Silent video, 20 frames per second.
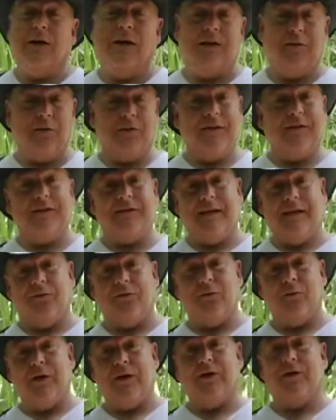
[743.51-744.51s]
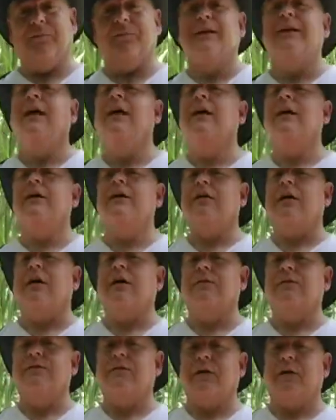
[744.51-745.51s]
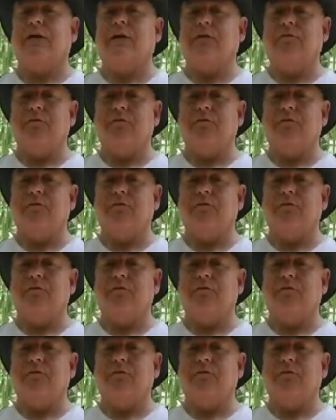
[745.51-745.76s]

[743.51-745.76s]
I know this sounds weird, but not very